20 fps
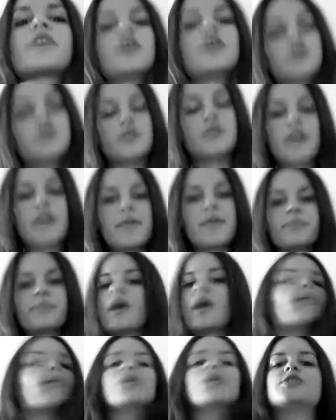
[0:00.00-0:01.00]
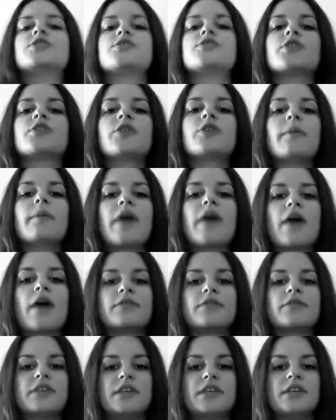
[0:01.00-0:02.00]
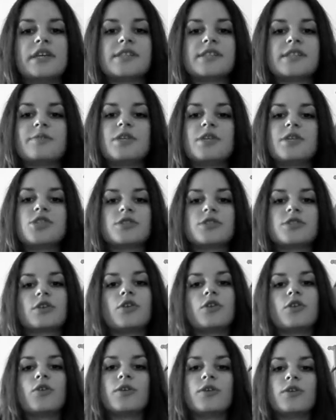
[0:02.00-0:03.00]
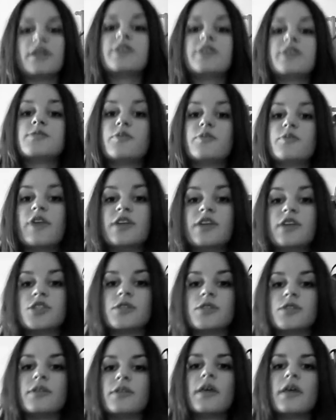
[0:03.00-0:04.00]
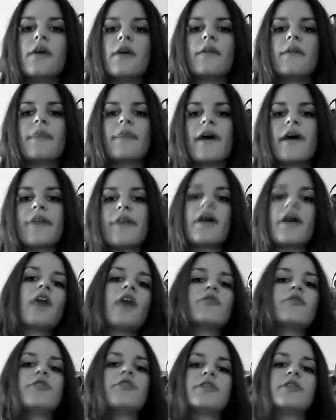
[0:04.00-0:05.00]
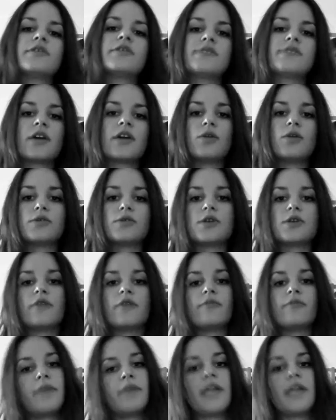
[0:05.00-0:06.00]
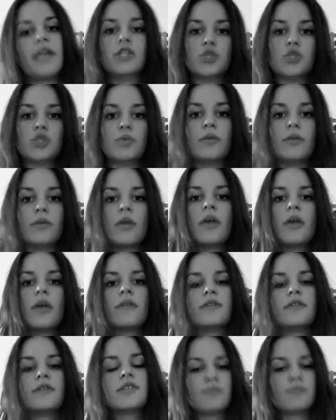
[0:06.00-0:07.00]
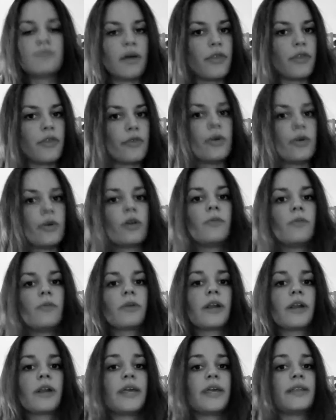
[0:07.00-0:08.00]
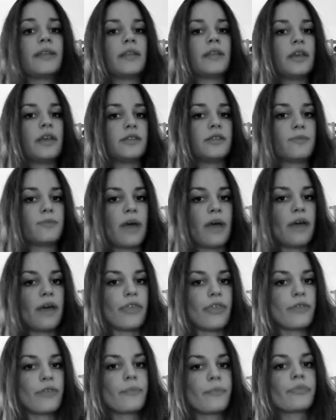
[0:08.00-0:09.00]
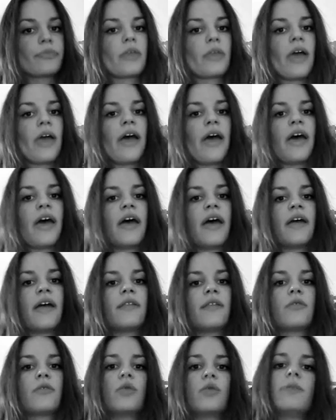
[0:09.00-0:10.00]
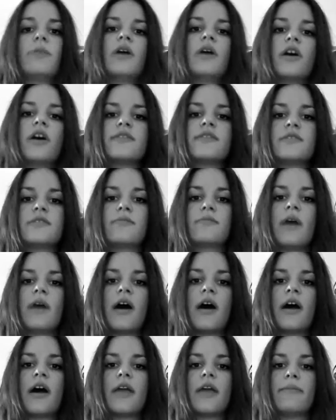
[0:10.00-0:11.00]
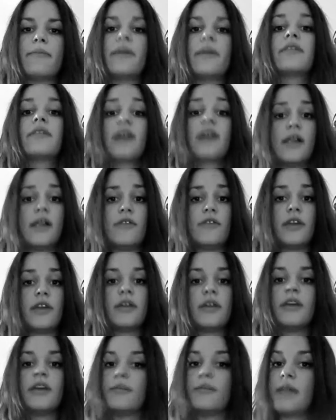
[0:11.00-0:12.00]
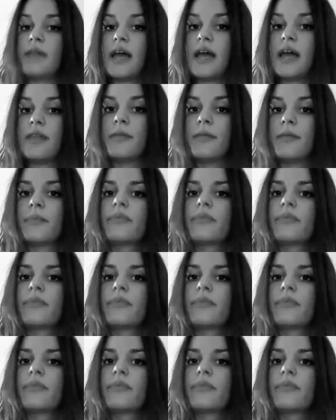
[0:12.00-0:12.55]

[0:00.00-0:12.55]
today I want to talk to you about the exhibition called Inspiration that after the cycles of May and June, this month will complete its path and will be hosted by M.A.D. Gallery in Milan.